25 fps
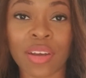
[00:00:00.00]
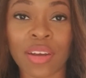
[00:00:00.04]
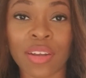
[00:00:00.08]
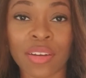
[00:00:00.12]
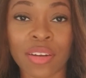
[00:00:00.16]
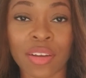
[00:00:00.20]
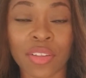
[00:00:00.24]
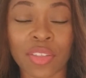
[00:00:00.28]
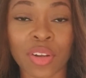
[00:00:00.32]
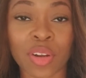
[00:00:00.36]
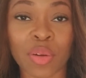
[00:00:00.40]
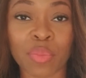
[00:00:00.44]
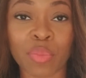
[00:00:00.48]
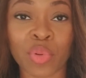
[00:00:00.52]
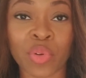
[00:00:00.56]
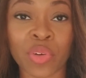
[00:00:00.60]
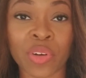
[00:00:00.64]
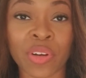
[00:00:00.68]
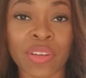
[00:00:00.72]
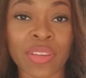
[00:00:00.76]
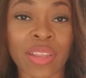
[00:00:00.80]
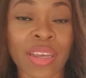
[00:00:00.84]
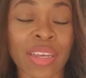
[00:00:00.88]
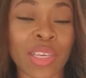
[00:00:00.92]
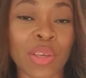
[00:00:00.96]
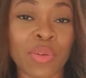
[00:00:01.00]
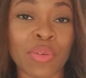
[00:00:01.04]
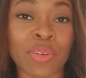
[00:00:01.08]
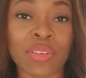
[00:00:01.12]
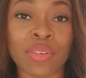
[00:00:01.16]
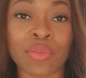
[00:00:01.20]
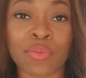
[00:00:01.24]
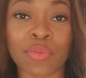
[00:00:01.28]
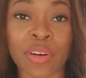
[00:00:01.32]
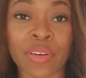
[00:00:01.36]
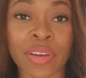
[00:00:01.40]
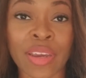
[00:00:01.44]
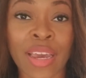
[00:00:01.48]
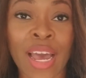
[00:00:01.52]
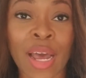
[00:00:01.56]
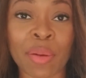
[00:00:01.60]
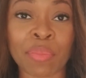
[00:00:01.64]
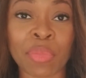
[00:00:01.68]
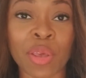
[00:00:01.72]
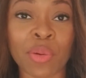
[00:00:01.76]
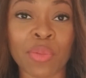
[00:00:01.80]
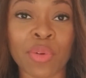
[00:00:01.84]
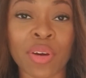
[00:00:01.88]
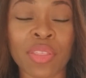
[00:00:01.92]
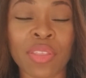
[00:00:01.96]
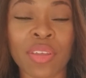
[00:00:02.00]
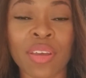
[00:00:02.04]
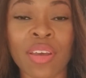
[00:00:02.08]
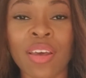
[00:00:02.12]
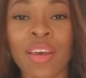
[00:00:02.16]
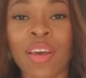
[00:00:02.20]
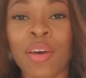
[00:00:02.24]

another employer that he was very happy with,